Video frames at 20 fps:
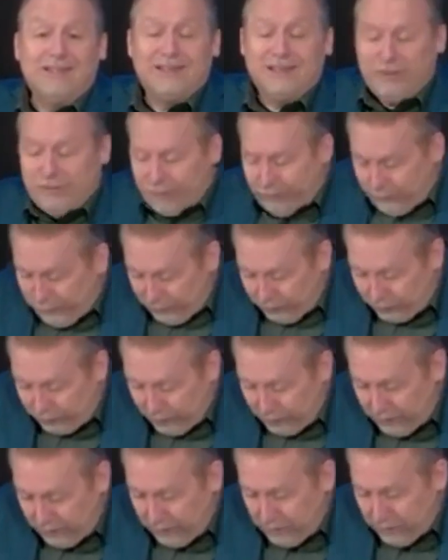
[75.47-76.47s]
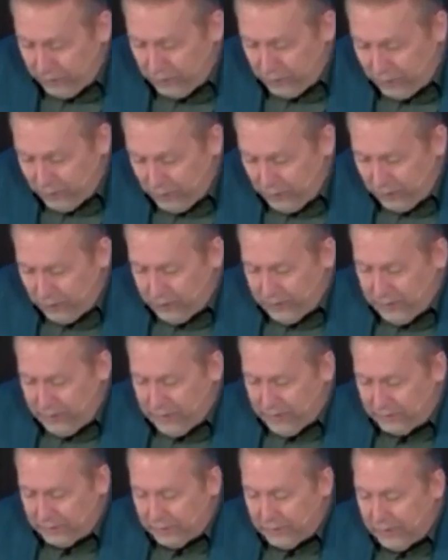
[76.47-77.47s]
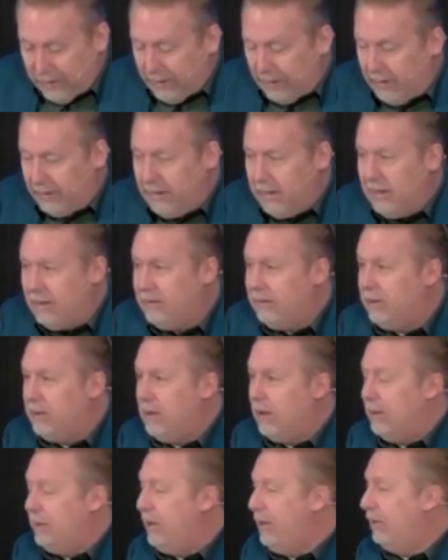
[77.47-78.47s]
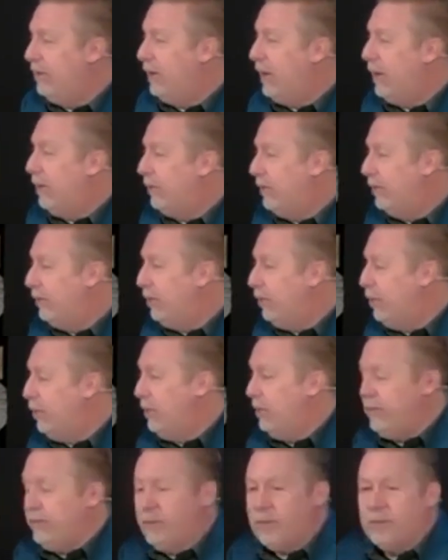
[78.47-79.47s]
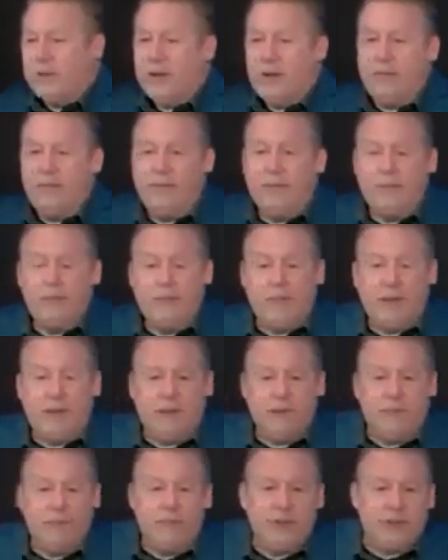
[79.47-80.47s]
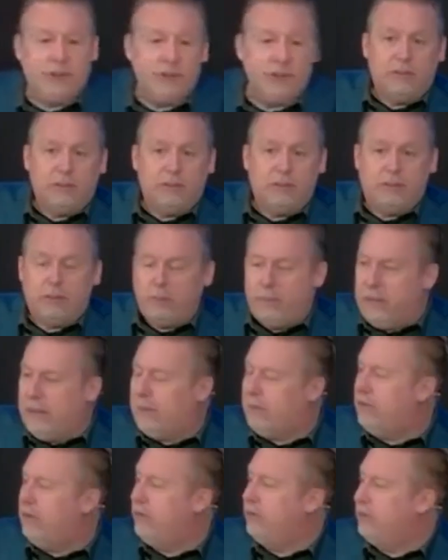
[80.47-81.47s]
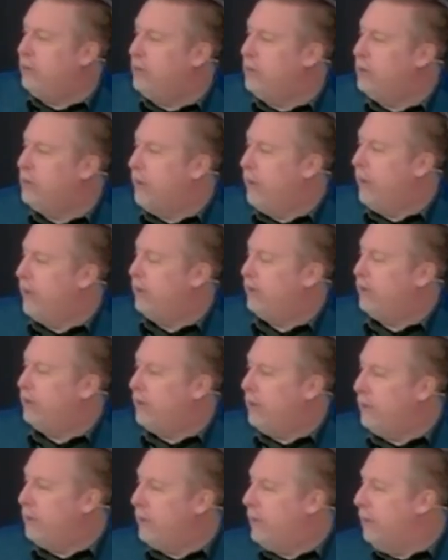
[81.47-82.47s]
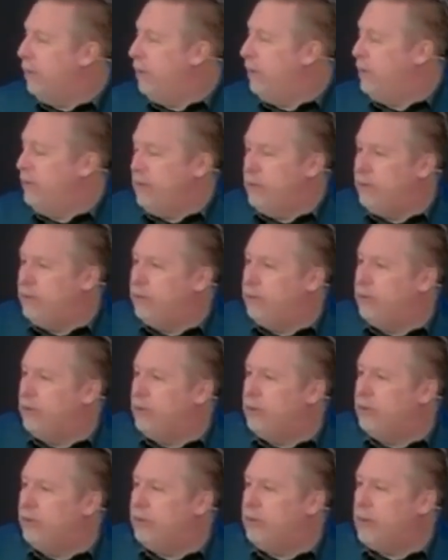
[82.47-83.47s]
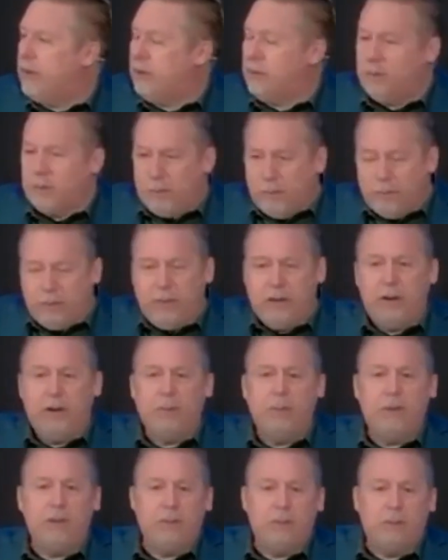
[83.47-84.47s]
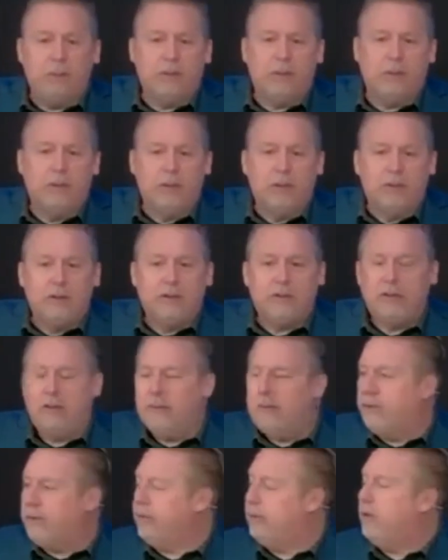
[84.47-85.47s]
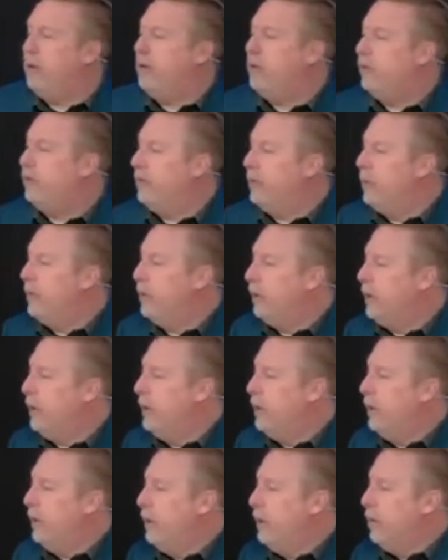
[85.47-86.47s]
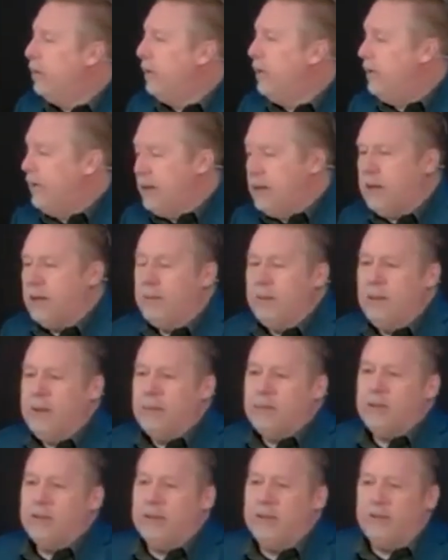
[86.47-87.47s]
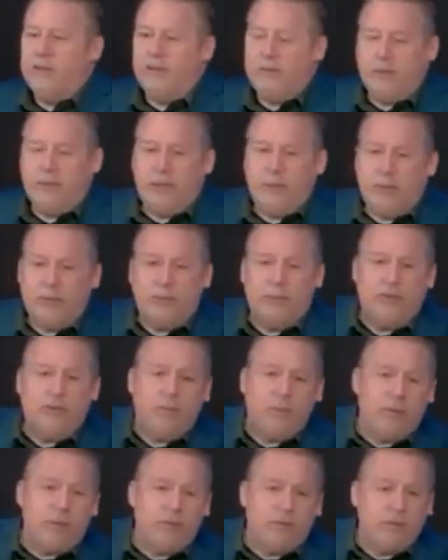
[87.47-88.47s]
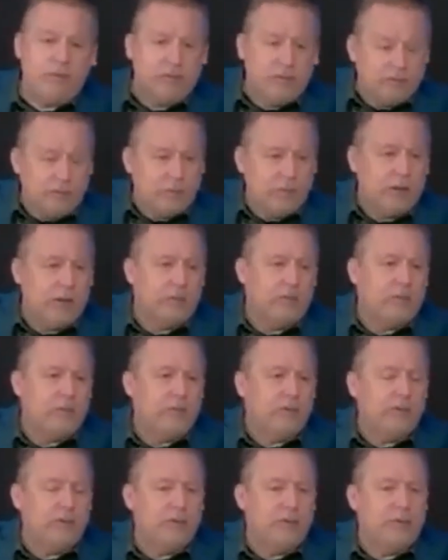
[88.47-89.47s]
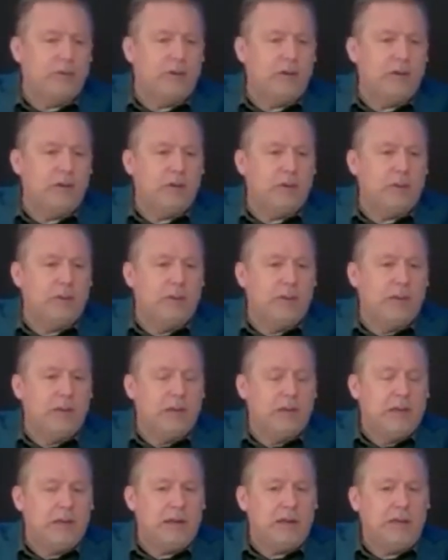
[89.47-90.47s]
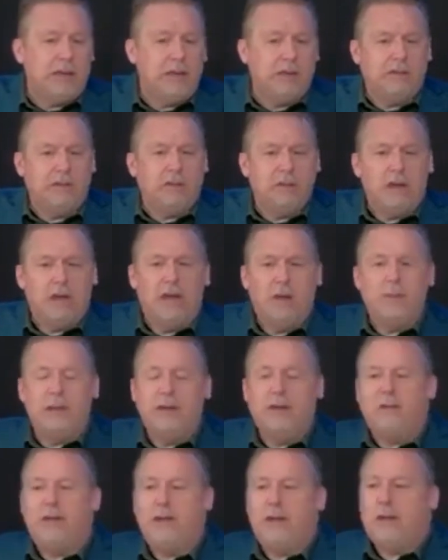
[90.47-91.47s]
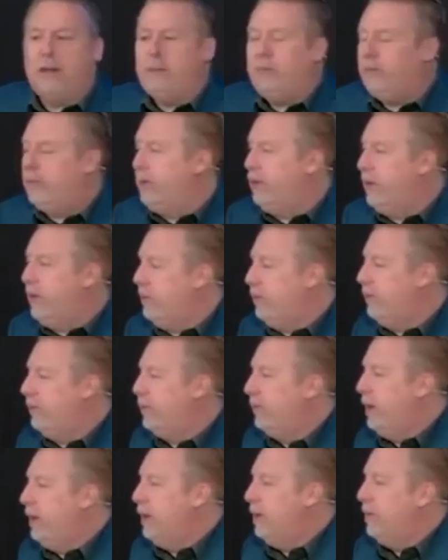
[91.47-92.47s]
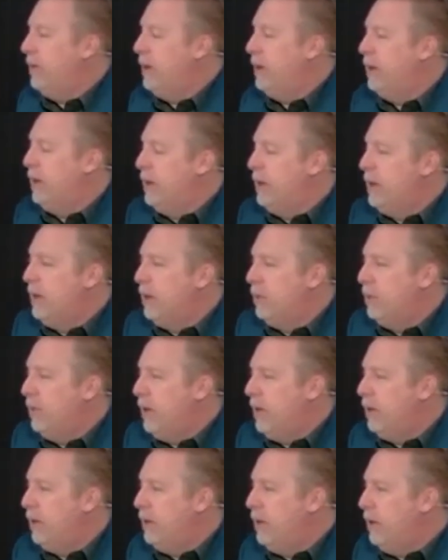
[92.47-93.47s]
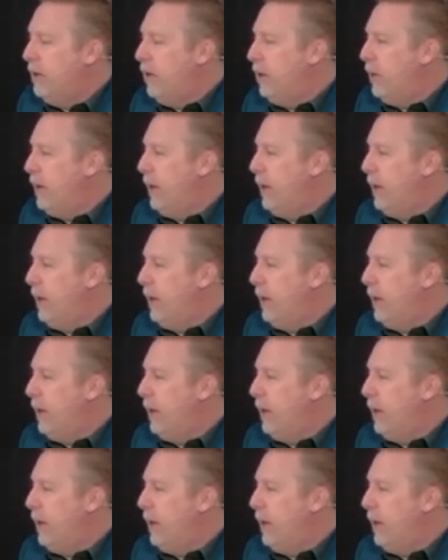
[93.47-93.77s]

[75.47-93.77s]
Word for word: It's fishing with a net. I can't tell you how many times I've told you before, I've I've done the baptism class at my previous church, and I would prepare people to give their testimony when they got baptized. Sometimes it was in person, sometimes it was on video. And I can't tell you how many times that they would say to me, Well, you know,